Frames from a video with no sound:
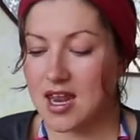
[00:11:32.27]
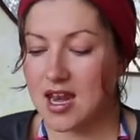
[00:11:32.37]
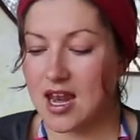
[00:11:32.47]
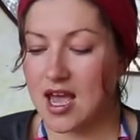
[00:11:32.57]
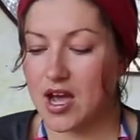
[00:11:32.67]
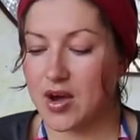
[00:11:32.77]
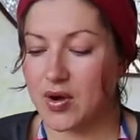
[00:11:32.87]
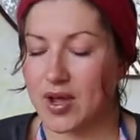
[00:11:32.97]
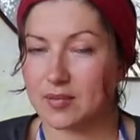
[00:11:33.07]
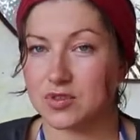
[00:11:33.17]
Now
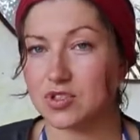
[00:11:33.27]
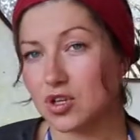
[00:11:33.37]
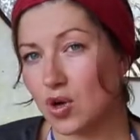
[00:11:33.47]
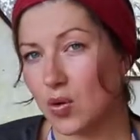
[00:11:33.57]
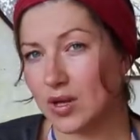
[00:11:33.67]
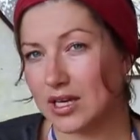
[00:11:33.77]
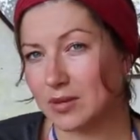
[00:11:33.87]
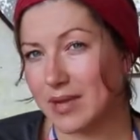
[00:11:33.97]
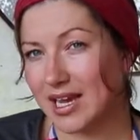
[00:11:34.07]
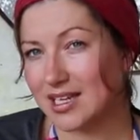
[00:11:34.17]
I'm just going to go a little
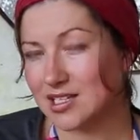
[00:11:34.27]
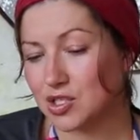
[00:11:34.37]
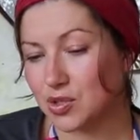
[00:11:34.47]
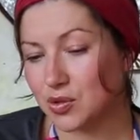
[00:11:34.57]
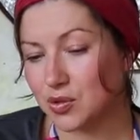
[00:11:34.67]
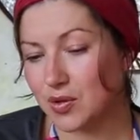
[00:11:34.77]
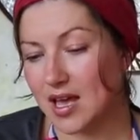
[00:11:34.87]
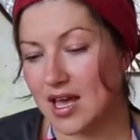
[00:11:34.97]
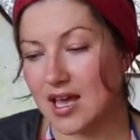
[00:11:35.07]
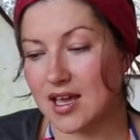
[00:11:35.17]
bit into
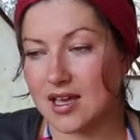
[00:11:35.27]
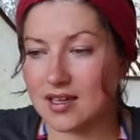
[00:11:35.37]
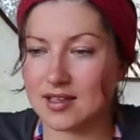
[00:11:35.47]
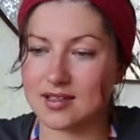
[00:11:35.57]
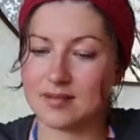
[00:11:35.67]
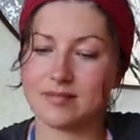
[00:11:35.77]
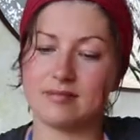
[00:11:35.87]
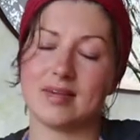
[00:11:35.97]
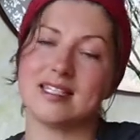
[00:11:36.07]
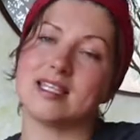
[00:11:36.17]

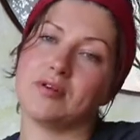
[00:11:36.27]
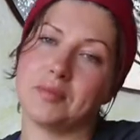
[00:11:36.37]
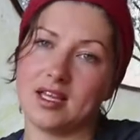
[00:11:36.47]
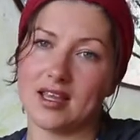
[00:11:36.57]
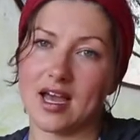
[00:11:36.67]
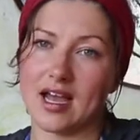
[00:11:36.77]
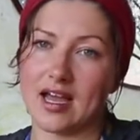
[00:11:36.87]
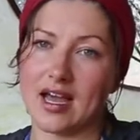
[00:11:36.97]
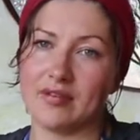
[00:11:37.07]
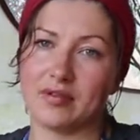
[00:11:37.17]
my ceremony that I
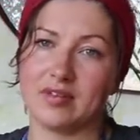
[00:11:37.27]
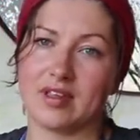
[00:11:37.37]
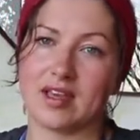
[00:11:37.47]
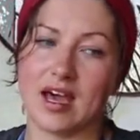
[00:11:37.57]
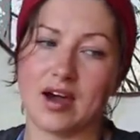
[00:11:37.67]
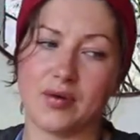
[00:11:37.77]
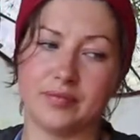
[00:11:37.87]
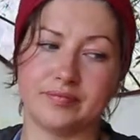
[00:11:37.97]
have with cacao.